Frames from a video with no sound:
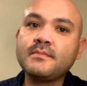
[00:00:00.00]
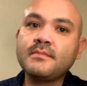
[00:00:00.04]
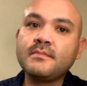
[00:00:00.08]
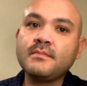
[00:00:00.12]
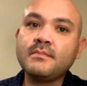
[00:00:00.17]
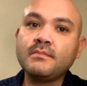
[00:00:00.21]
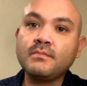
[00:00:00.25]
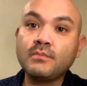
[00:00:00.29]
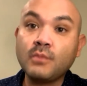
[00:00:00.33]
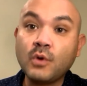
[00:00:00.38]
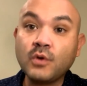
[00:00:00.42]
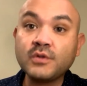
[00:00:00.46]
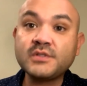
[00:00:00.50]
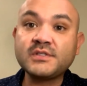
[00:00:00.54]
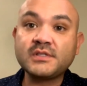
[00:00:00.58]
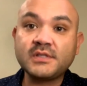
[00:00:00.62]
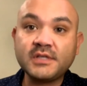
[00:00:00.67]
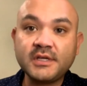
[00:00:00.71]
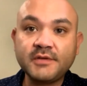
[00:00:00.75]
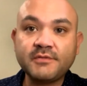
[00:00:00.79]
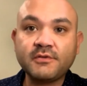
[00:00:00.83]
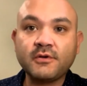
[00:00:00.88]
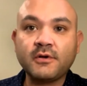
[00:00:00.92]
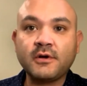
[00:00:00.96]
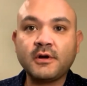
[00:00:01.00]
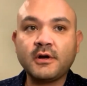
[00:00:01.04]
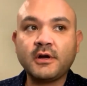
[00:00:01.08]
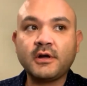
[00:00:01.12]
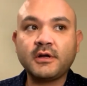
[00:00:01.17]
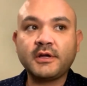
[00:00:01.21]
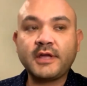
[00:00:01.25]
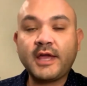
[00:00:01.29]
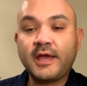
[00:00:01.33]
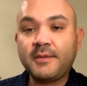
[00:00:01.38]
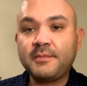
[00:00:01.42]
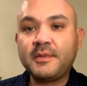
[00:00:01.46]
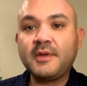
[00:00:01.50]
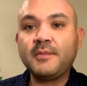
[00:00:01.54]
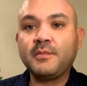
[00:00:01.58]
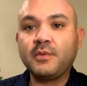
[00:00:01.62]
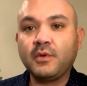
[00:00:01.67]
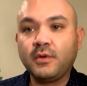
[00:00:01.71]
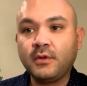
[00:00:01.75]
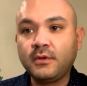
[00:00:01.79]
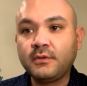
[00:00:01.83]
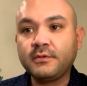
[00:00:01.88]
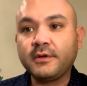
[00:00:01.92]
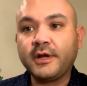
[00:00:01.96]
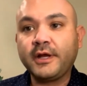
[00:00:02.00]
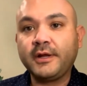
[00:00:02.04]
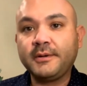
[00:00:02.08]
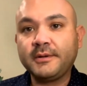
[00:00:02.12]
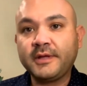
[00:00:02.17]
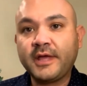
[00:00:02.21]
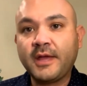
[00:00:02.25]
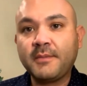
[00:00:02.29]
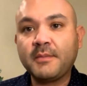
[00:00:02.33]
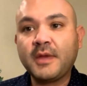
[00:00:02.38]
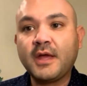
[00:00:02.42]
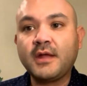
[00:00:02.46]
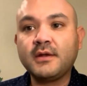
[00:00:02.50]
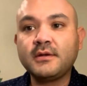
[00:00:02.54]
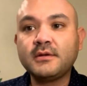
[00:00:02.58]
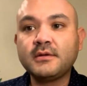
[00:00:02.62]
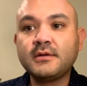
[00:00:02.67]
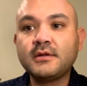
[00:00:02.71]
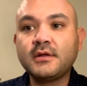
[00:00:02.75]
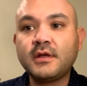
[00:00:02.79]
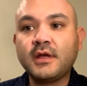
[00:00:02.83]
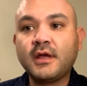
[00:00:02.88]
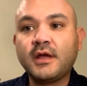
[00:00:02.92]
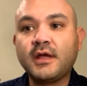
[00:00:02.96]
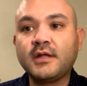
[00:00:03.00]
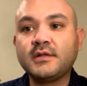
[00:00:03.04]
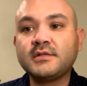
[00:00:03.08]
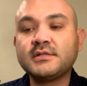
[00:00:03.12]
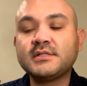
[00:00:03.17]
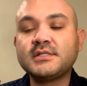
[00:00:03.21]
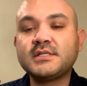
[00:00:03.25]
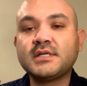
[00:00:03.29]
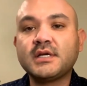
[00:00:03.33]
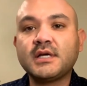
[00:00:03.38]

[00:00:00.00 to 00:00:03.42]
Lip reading: mostly for gay people, right? Gay men. And